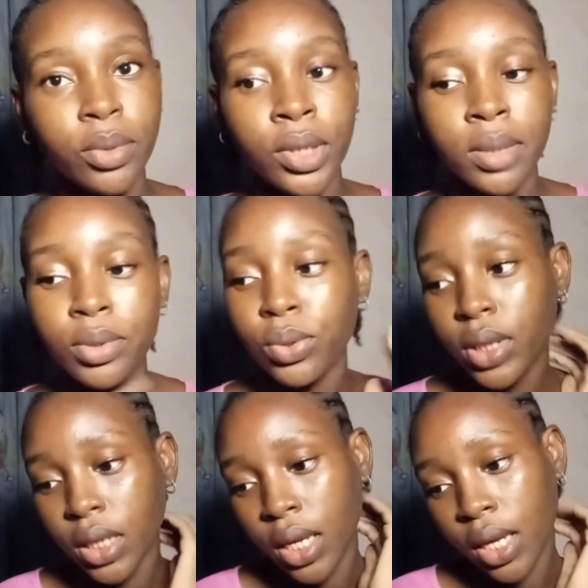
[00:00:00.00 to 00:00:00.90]
we're going to be
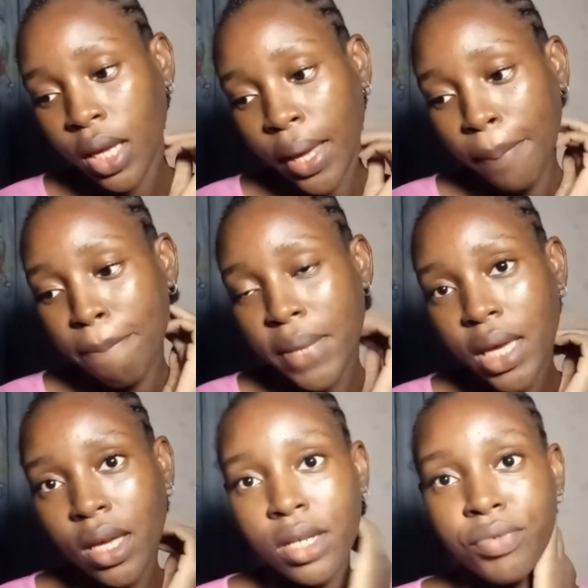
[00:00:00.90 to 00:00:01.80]
doing a
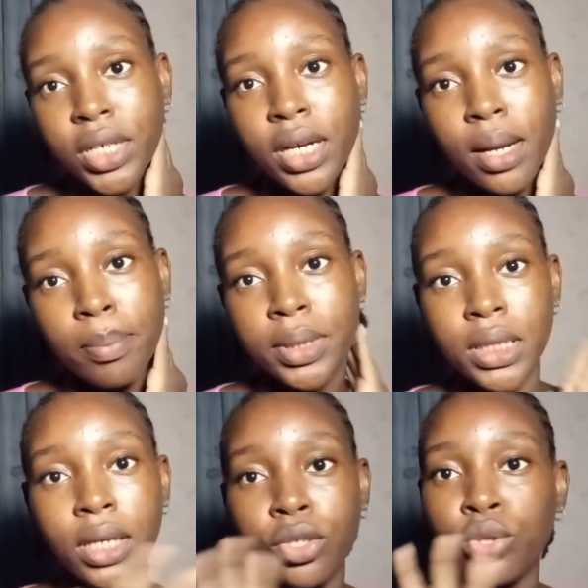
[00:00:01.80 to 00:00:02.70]
May recap
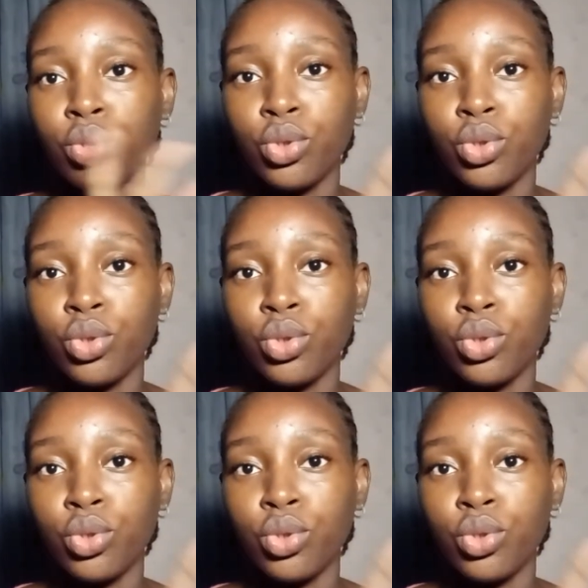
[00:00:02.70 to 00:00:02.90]
slash